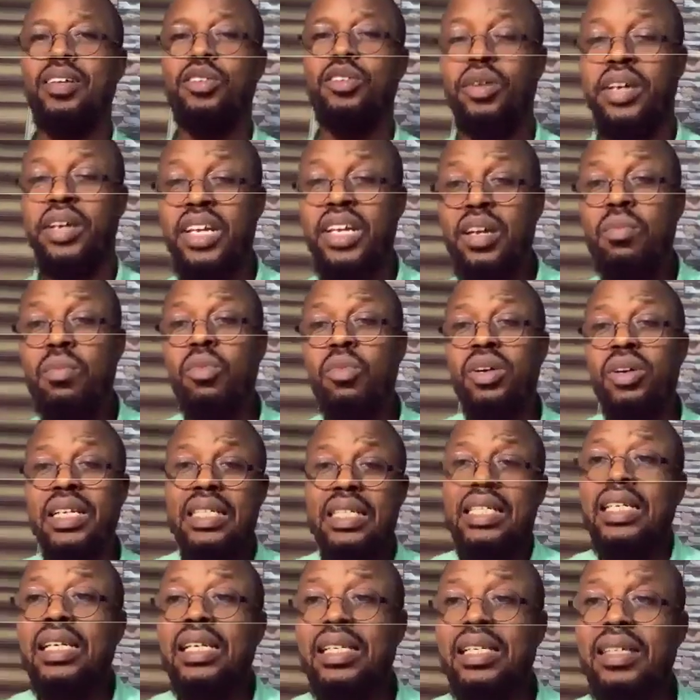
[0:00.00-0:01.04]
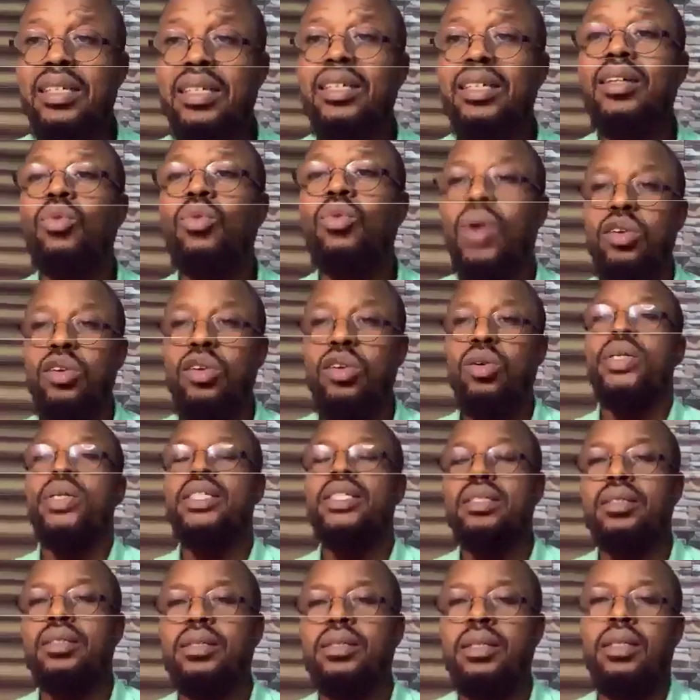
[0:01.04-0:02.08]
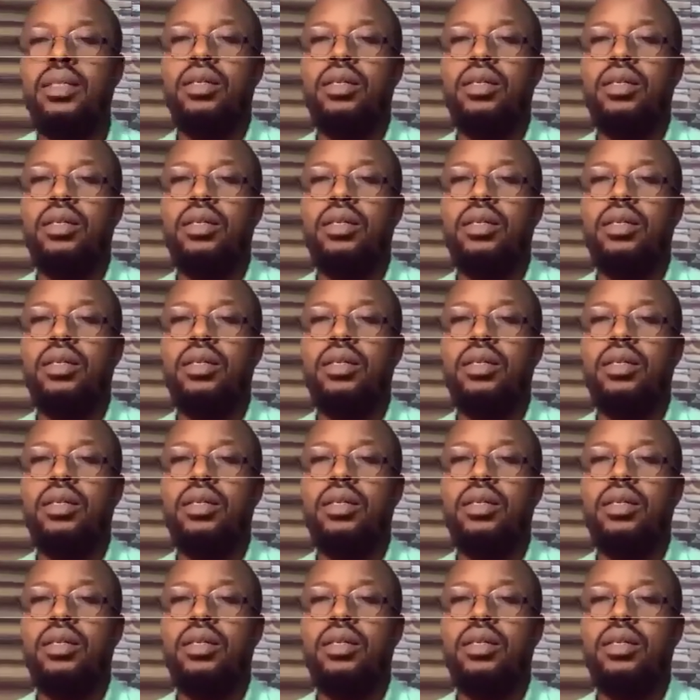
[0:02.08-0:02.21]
You're earning money daily while you're waiting.